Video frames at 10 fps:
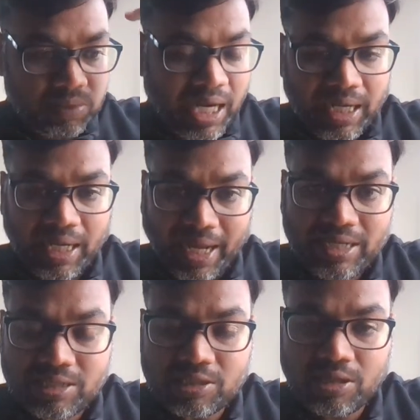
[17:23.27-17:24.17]
that
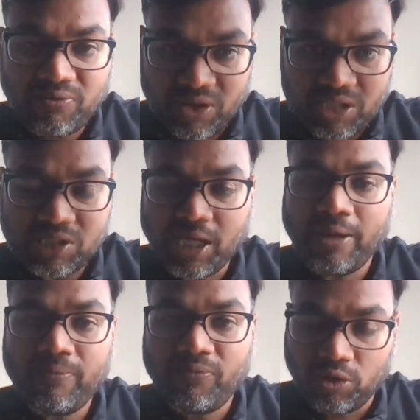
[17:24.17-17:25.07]
answer first
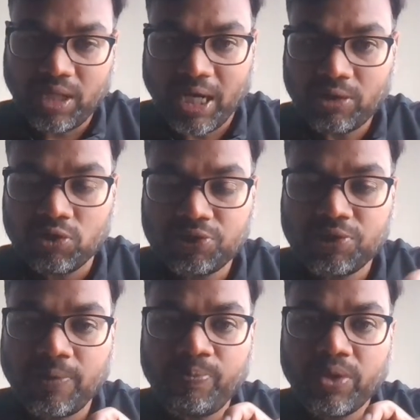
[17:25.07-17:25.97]
time for that
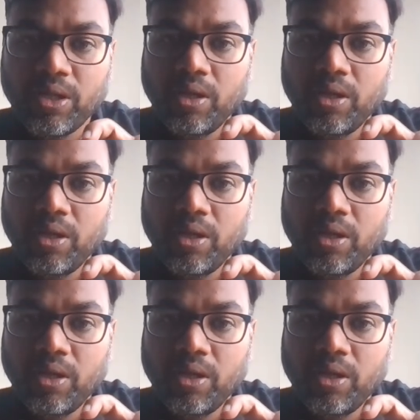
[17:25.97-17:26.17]
question